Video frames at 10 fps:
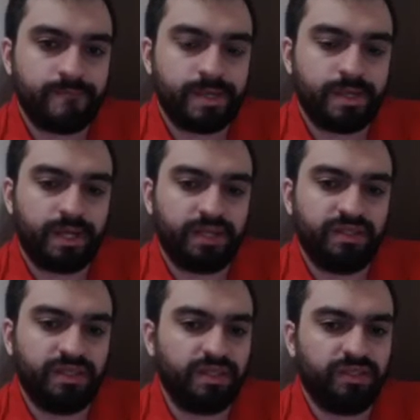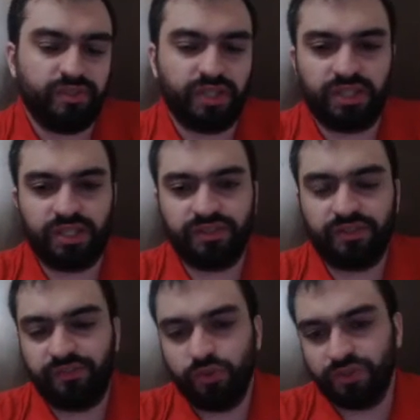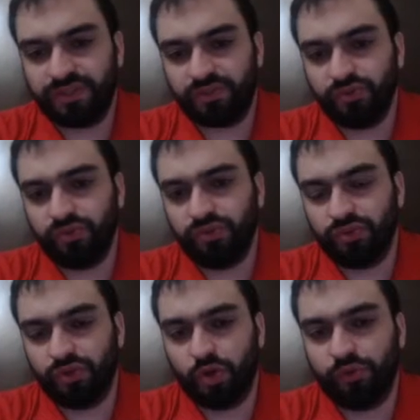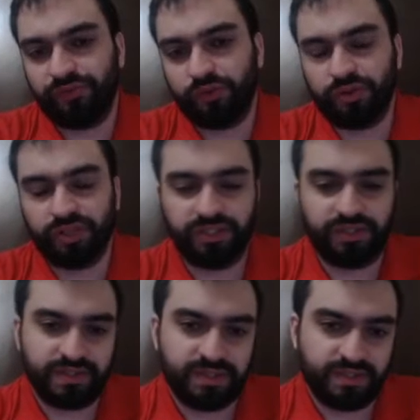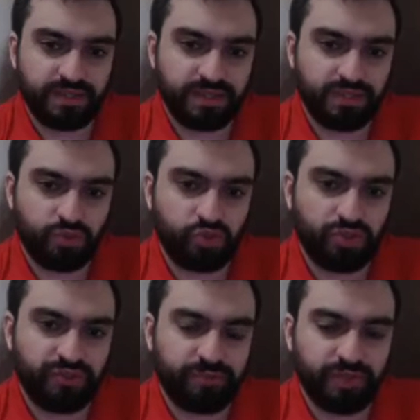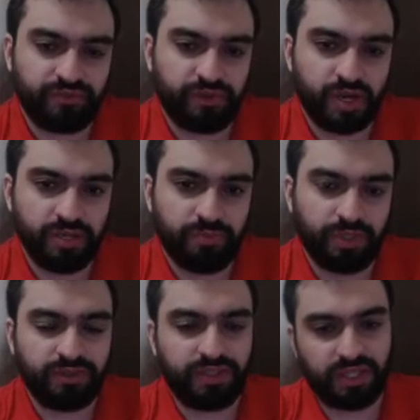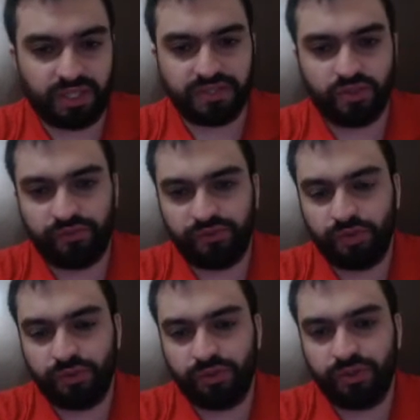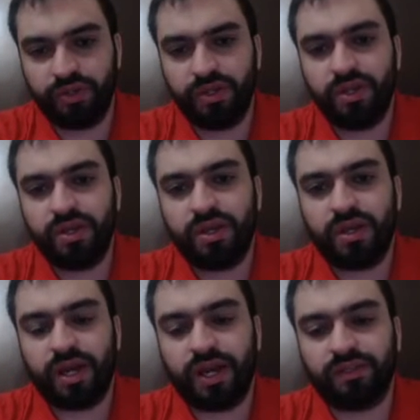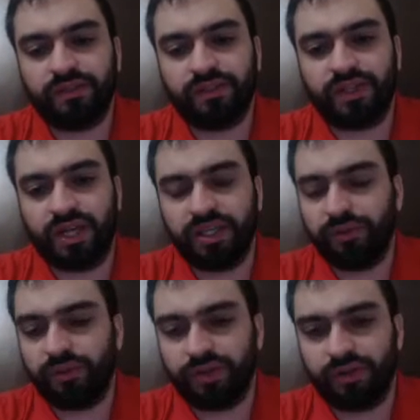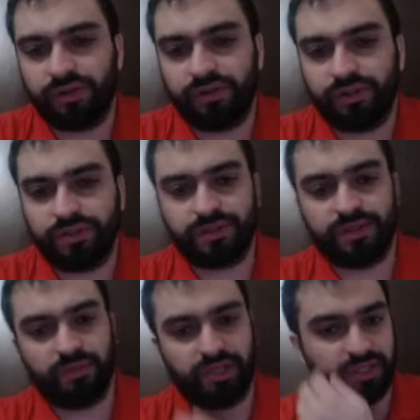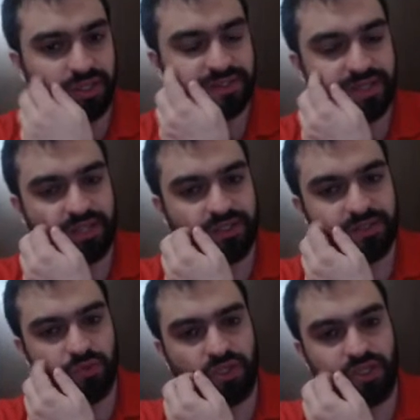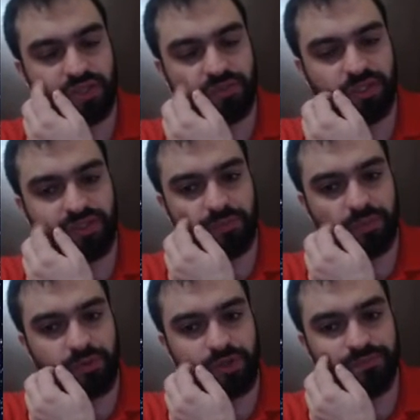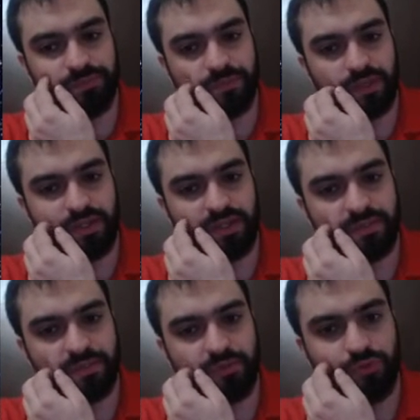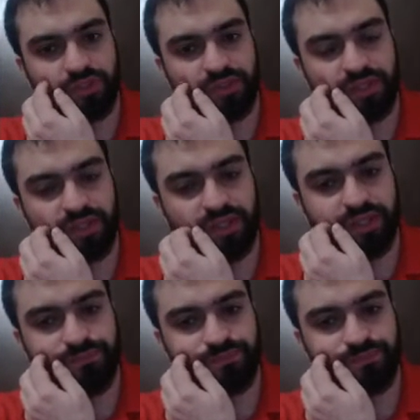And here even Anand refused to go for knight takes c6, which would have been fine, but Anand saw further. And yeah, here there are some really nice tactics where Anand picked up a pawn. Let's maybe watch that again.